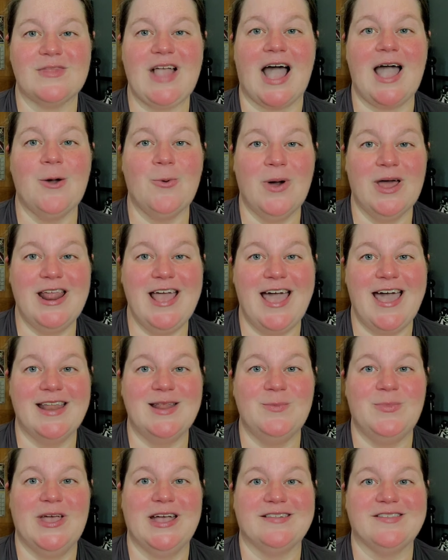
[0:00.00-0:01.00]
I went ahead
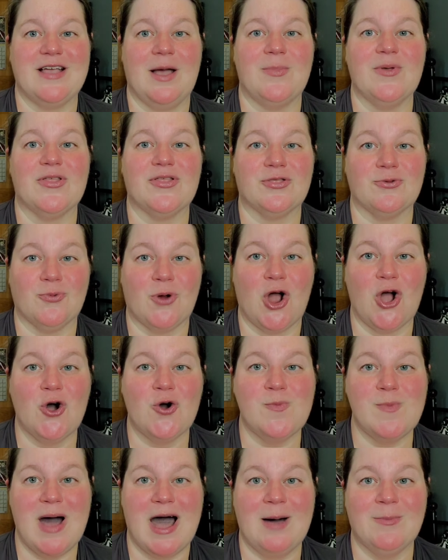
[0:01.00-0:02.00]
and picked up
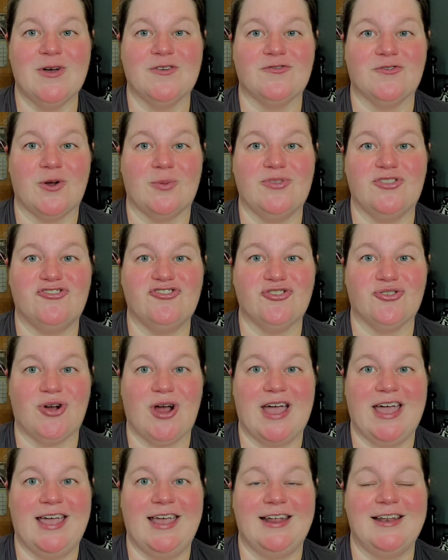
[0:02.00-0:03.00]
Throw Mama from the
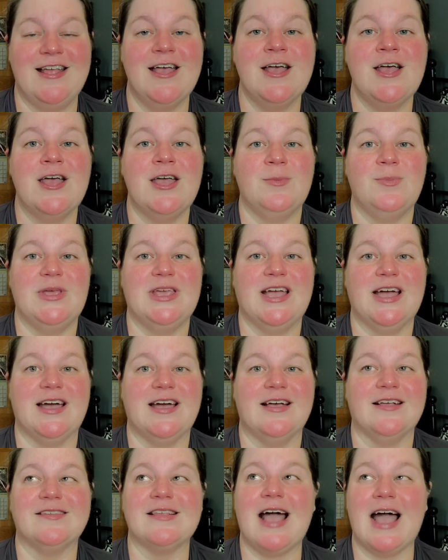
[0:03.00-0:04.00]
Train
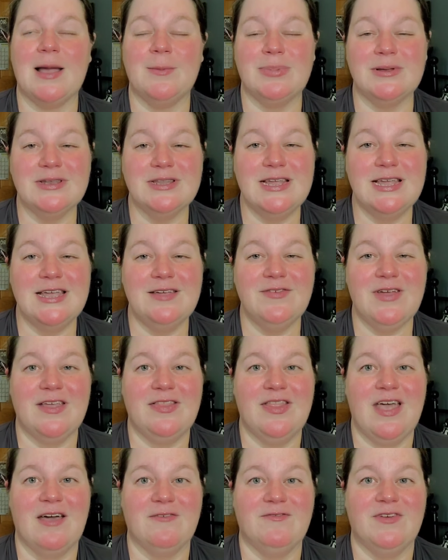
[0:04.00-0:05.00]
because I believe
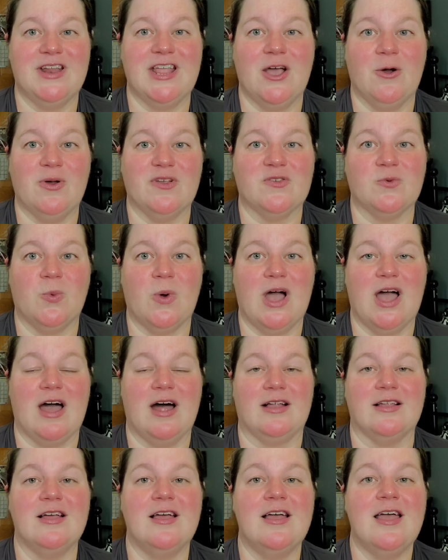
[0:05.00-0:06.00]
in that video as
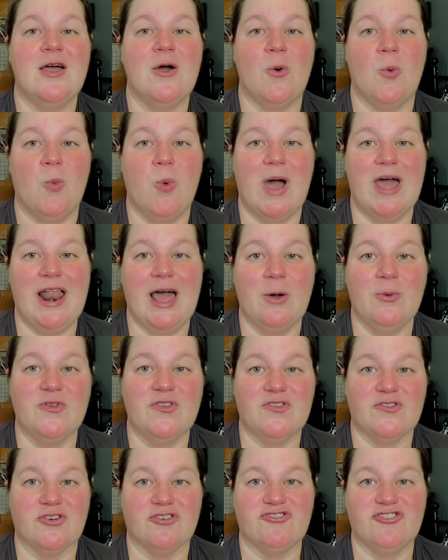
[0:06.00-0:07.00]
well, when I
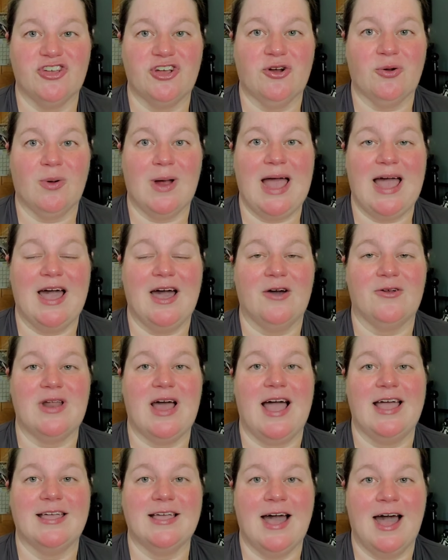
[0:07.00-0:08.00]
was searching around,
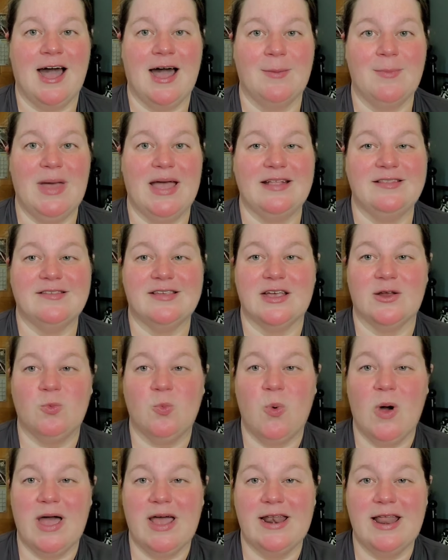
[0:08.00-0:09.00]
I
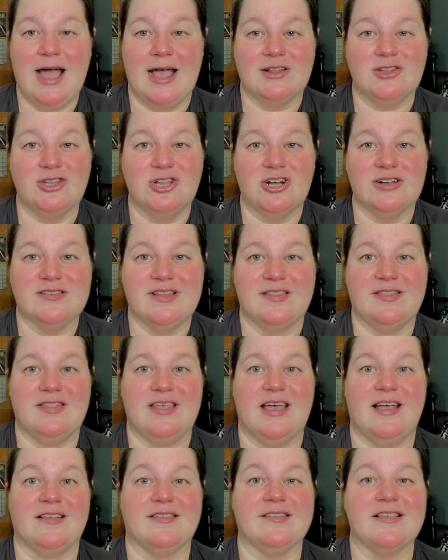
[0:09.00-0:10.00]
commented when I looked at
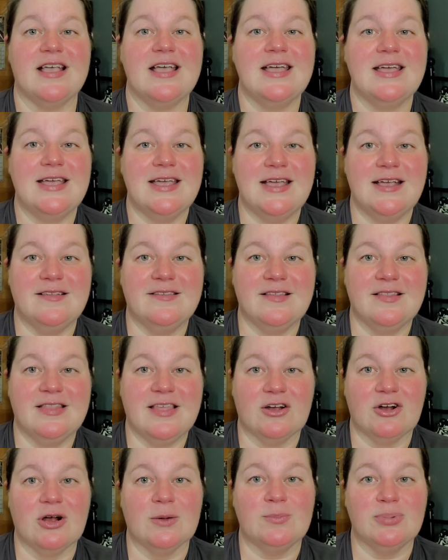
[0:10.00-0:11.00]
this, isn't
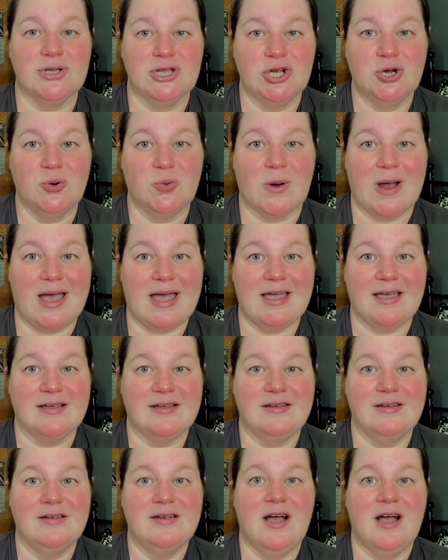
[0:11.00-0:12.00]
there a Blu-ray
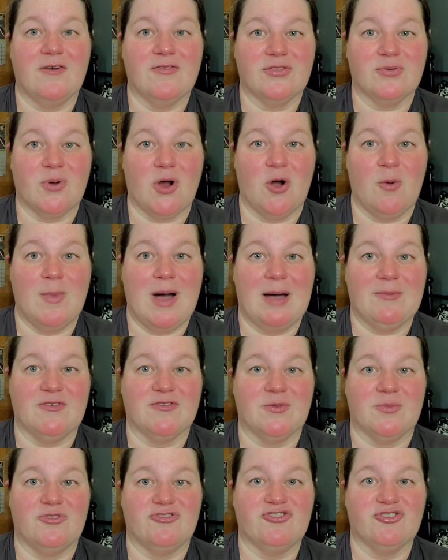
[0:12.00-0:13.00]
of Throw Mama
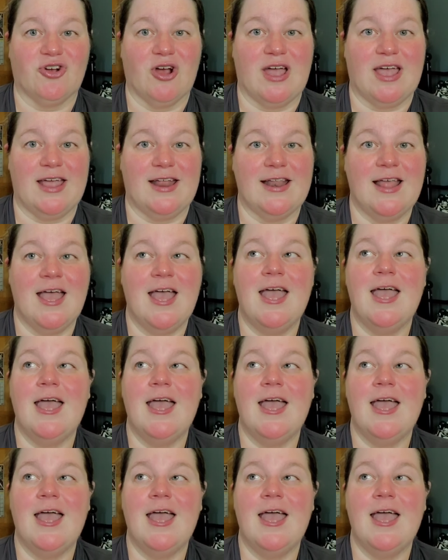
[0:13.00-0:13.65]
from the Train?